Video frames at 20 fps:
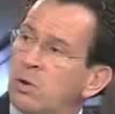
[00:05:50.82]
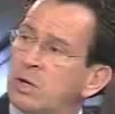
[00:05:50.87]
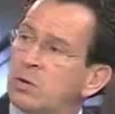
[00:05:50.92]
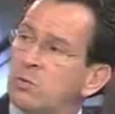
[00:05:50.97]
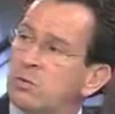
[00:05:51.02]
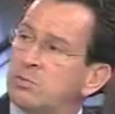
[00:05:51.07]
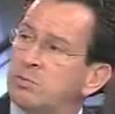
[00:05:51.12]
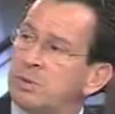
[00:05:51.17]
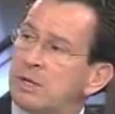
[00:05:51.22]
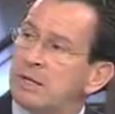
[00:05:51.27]
what it
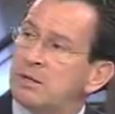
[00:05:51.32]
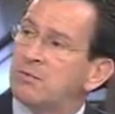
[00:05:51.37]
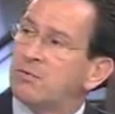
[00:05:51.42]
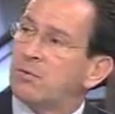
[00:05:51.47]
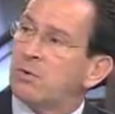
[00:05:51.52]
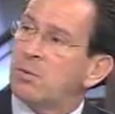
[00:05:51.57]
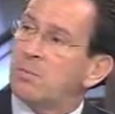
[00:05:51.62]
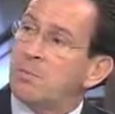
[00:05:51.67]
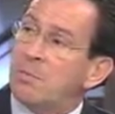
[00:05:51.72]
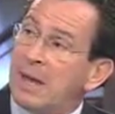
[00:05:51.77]
would be
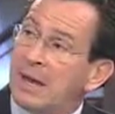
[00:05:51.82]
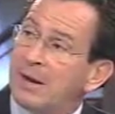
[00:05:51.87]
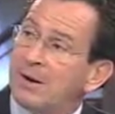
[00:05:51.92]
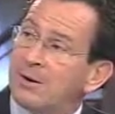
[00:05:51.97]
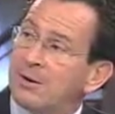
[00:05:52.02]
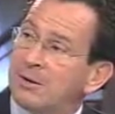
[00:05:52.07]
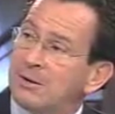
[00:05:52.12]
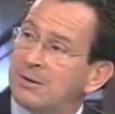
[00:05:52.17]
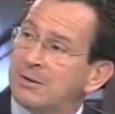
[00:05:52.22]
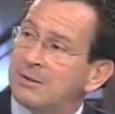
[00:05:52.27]
for a
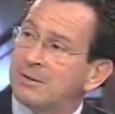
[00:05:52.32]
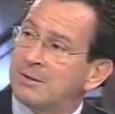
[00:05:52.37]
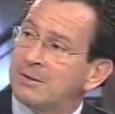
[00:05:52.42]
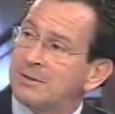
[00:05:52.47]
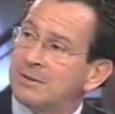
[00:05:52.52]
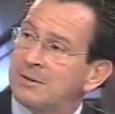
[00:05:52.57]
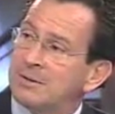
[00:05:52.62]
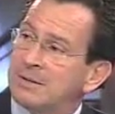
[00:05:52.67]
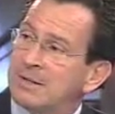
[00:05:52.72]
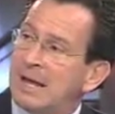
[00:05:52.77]
mayor
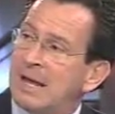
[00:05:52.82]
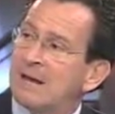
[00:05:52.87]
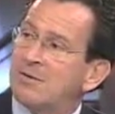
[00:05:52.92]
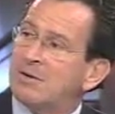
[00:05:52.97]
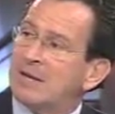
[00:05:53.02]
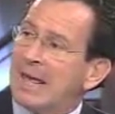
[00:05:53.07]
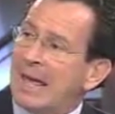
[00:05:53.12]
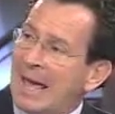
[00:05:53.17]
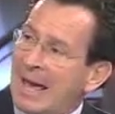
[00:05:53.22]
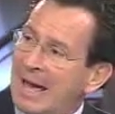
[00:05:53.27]
to have
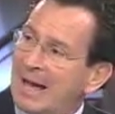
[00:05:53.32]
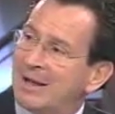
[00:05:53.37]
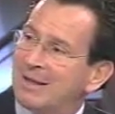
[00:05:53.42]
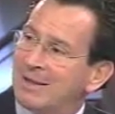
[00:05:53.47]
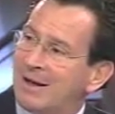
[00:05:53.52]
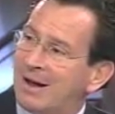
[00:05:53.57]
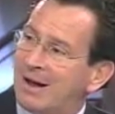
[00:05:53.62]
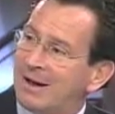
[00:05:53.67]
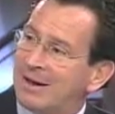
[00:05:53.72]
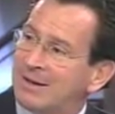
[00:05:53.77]
an
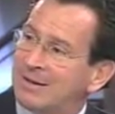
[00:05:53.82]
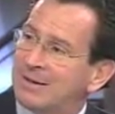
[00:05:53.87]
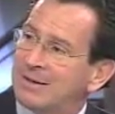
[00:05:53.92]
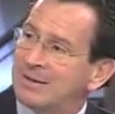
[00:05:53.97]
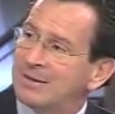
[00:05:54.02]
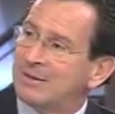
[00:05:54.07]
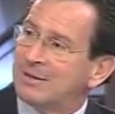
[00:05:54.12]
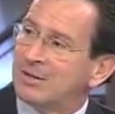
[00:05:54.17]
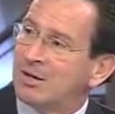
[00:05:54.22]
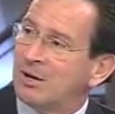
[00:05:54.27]
ally
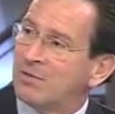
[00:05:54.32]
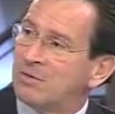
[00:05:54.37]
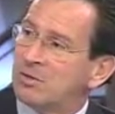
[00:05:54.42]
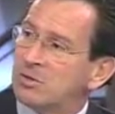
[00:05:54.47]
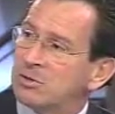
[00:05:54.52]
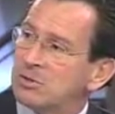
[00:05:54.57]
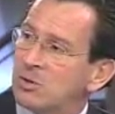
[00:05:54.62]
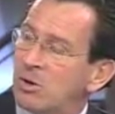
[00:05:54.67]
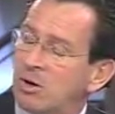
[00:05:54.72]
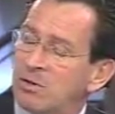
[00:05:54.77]
in the
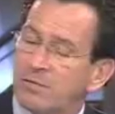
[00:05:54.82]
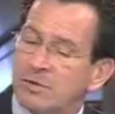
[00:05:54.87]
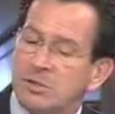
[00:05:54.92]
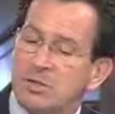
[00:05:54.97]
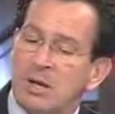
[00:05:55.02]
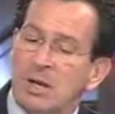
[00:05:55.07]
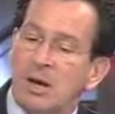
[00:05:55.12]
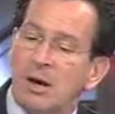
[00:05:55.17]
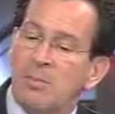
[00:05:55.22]
governor's office.